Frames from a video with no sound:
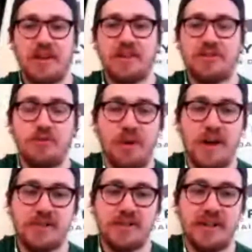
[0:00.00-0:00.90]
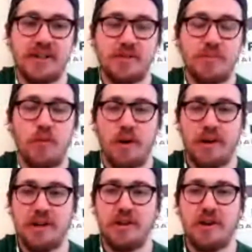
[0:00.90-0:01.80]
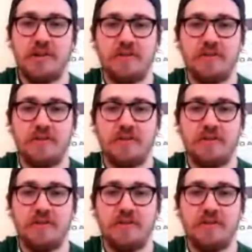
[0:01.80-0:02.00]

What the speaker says: two blocks against Milwaukee in the